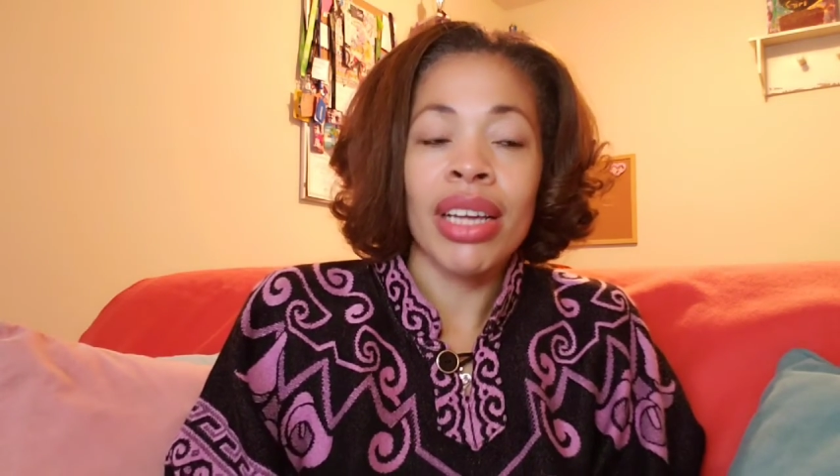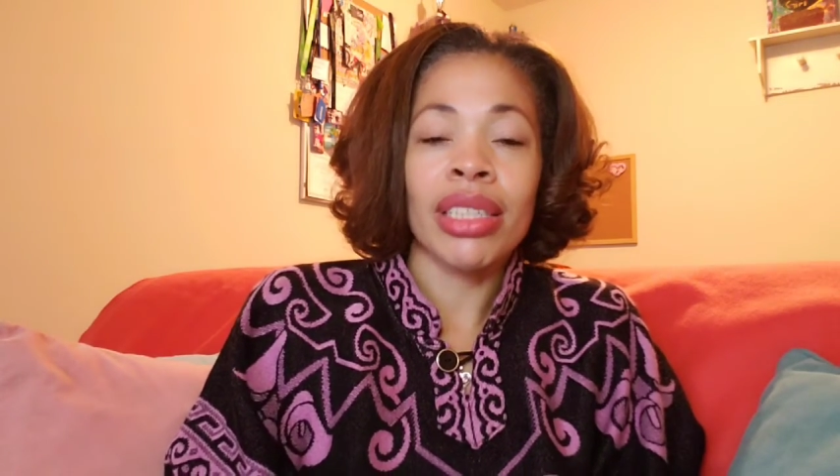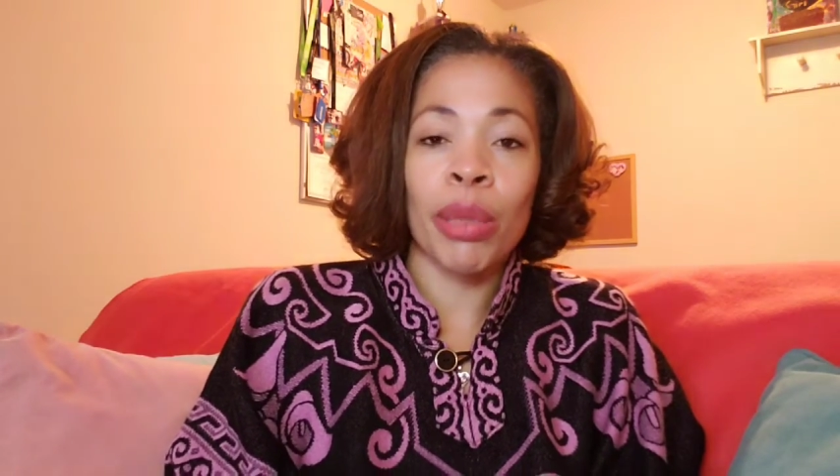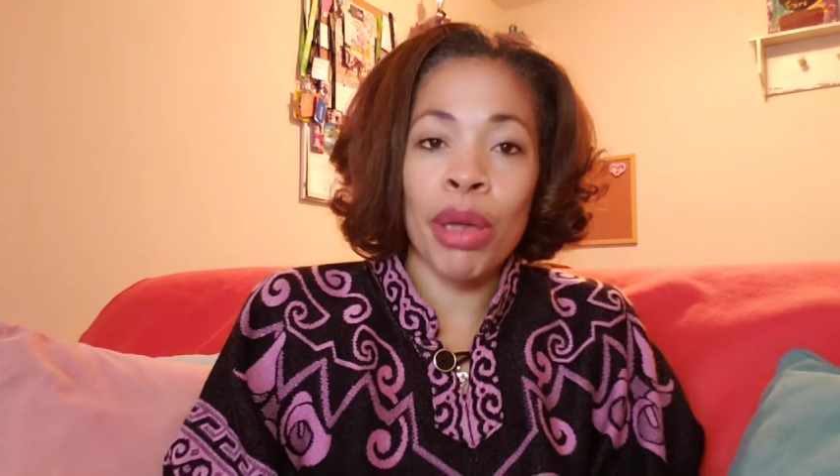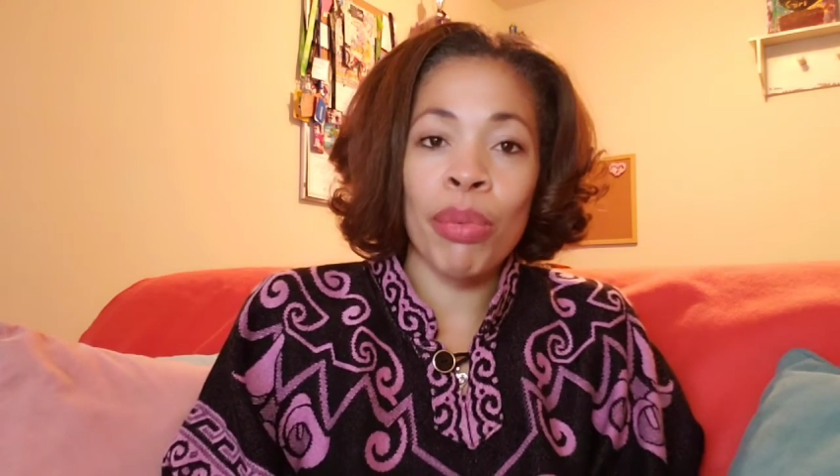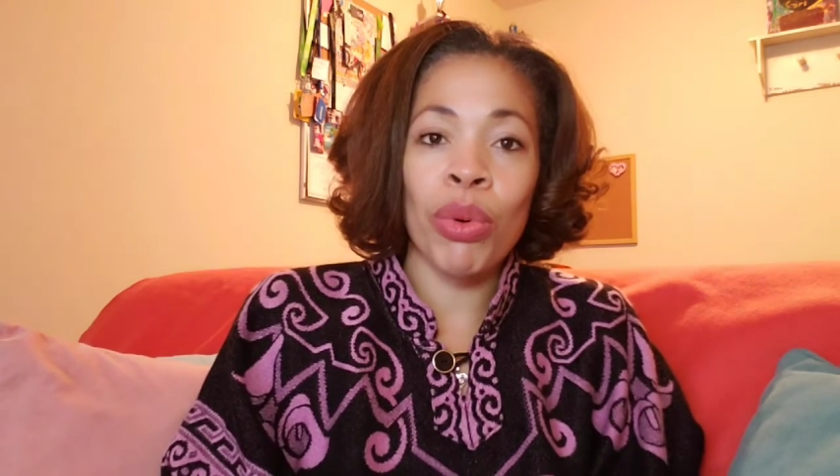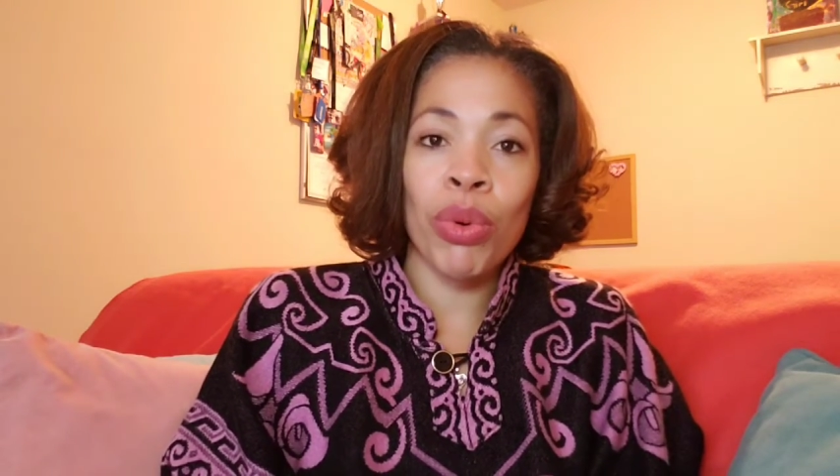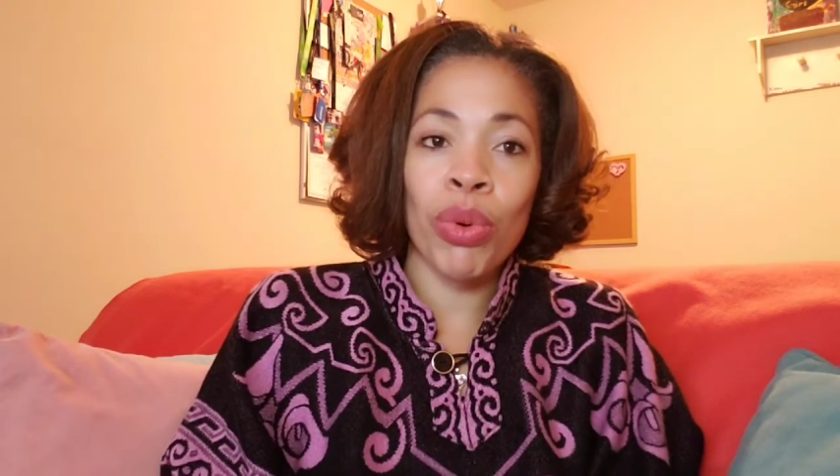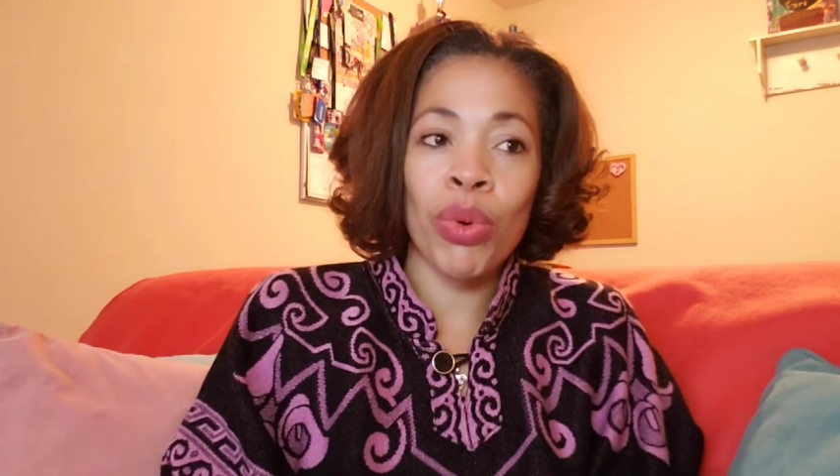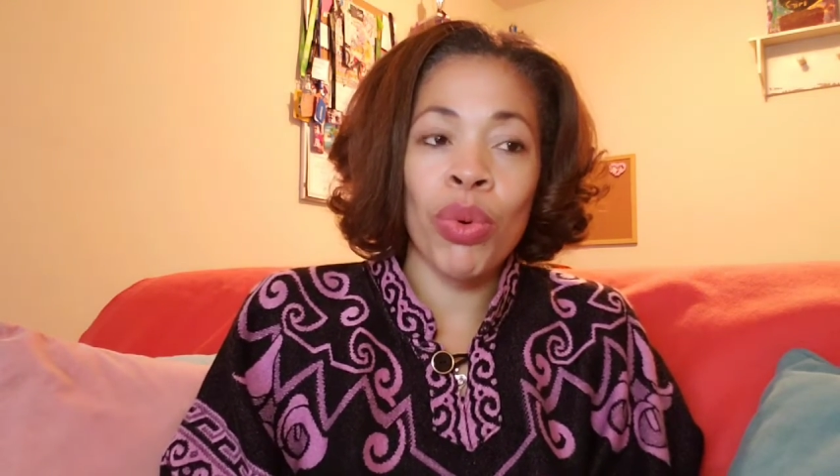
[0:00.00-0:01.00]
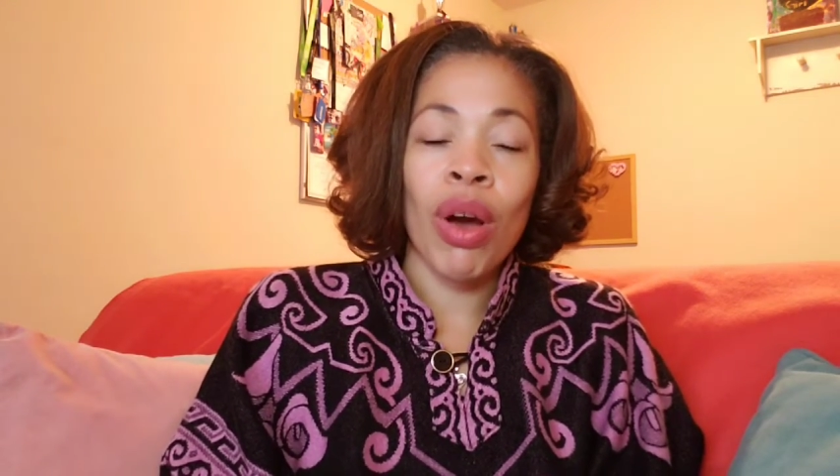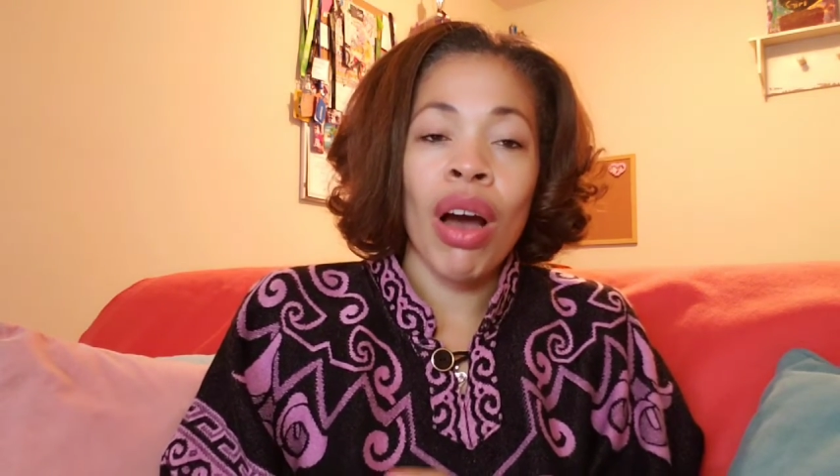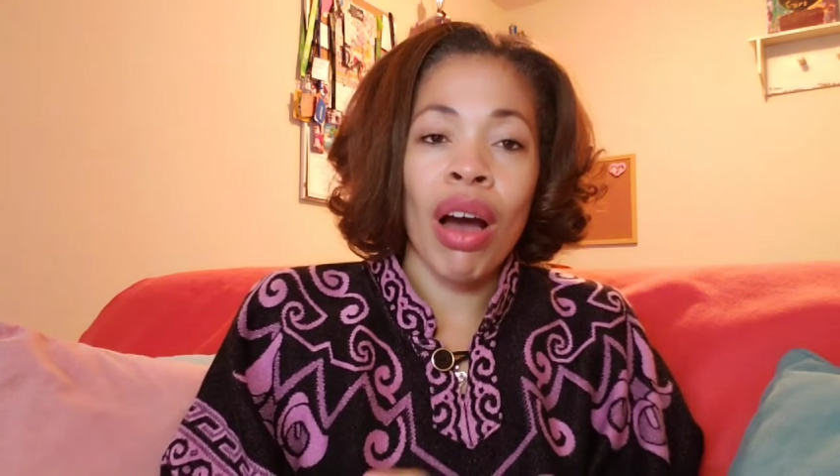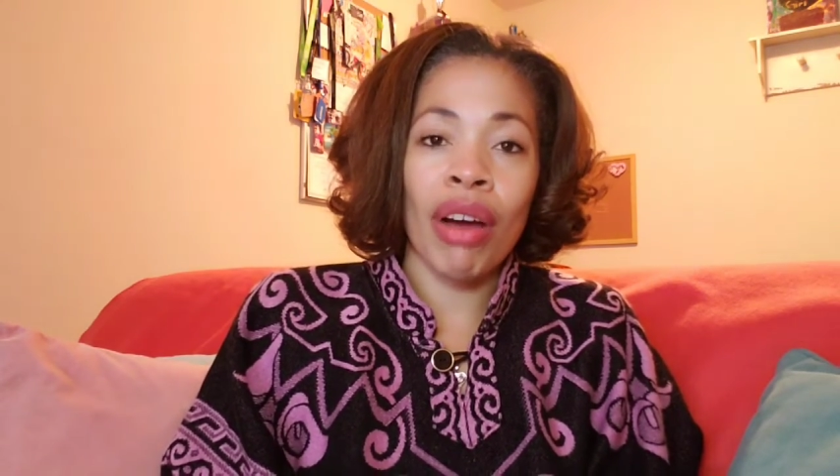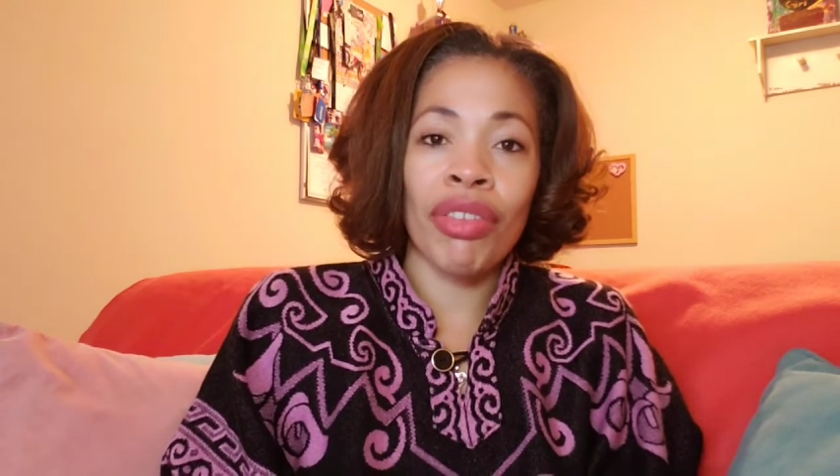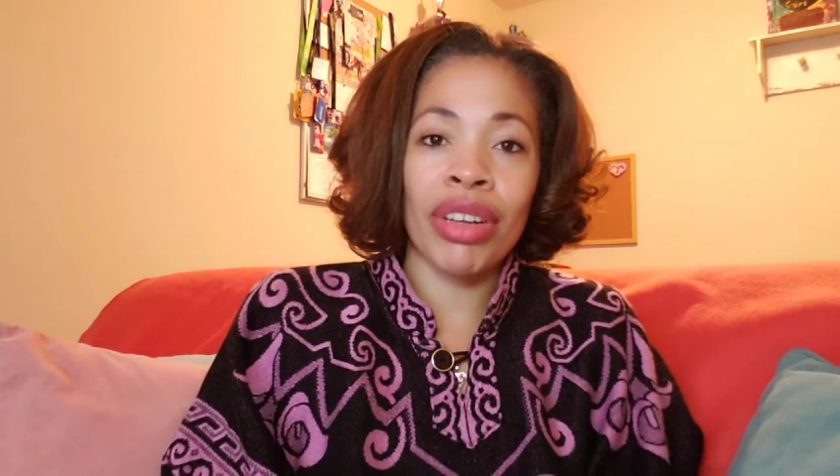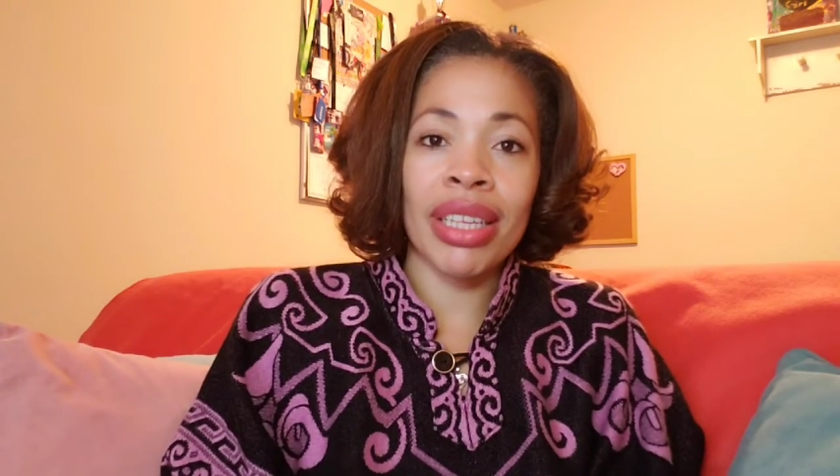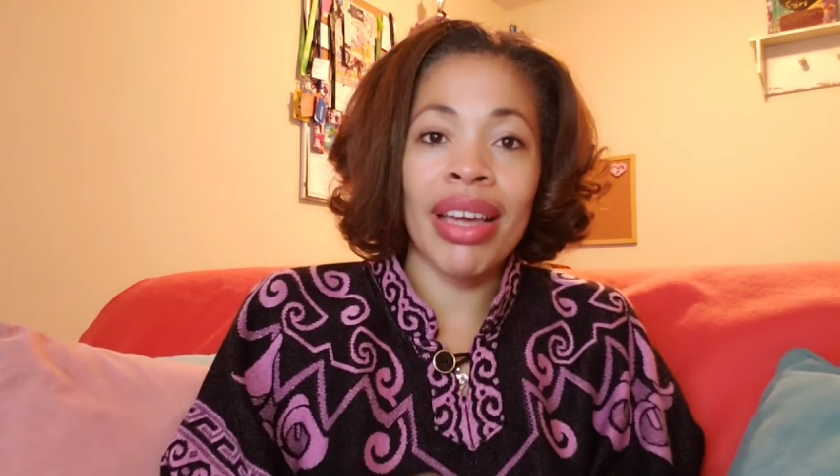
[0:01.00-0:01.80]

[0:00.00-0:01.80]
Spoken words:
to people who are really